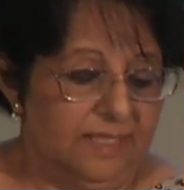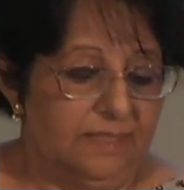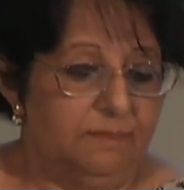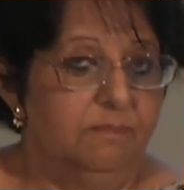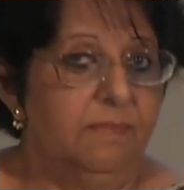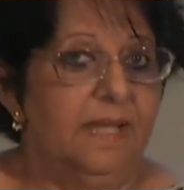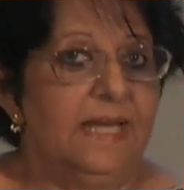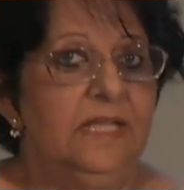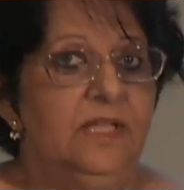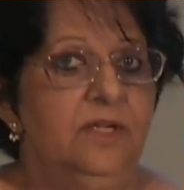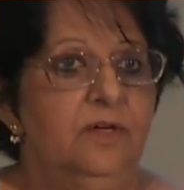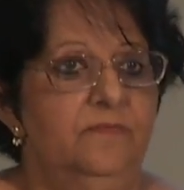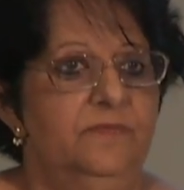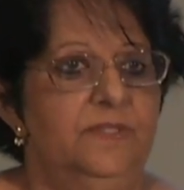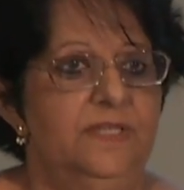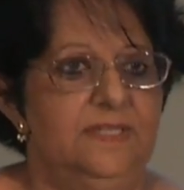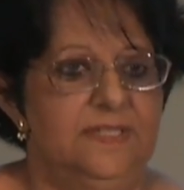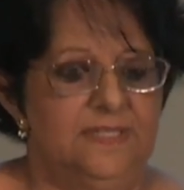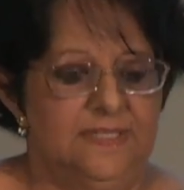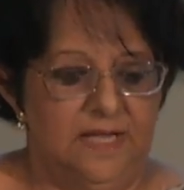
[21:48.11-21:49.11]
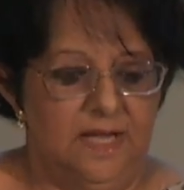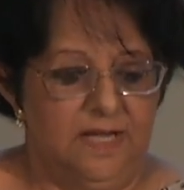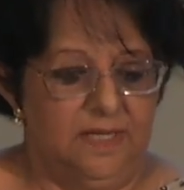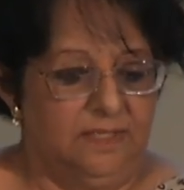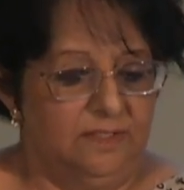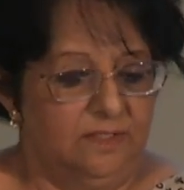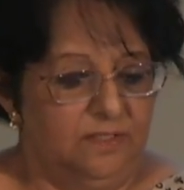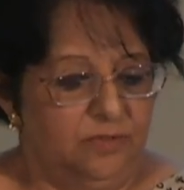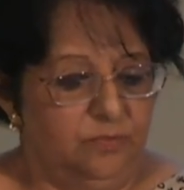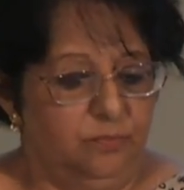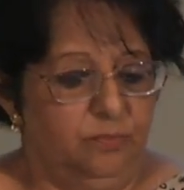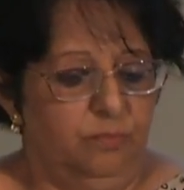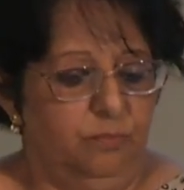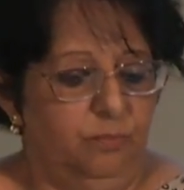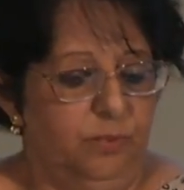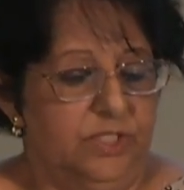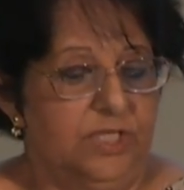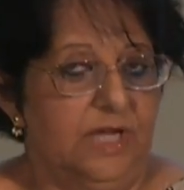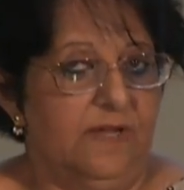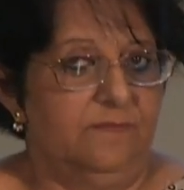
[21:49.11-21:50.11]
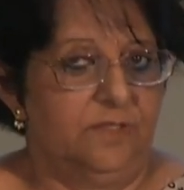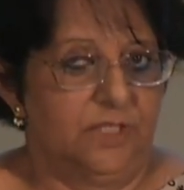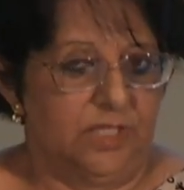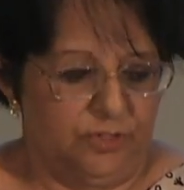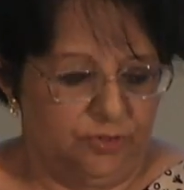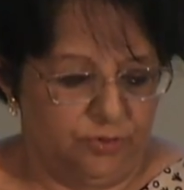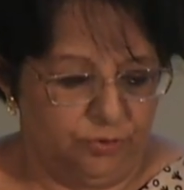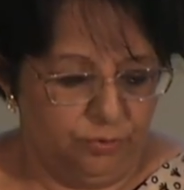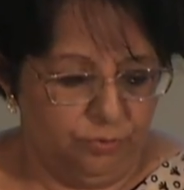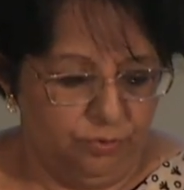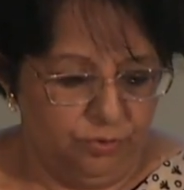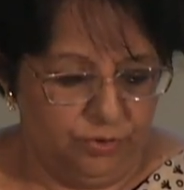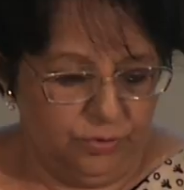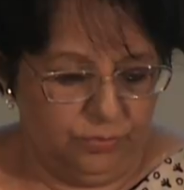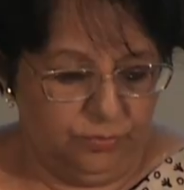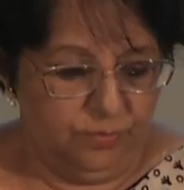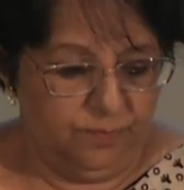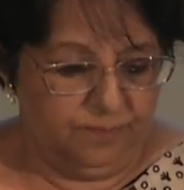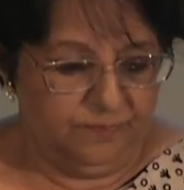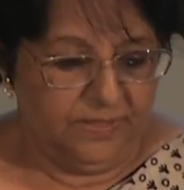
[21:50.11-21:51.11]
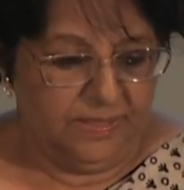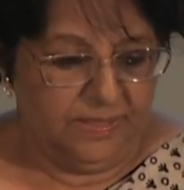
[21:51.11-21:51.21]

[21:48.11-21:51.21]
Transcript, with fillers: that many of these sites, which I've just shown you,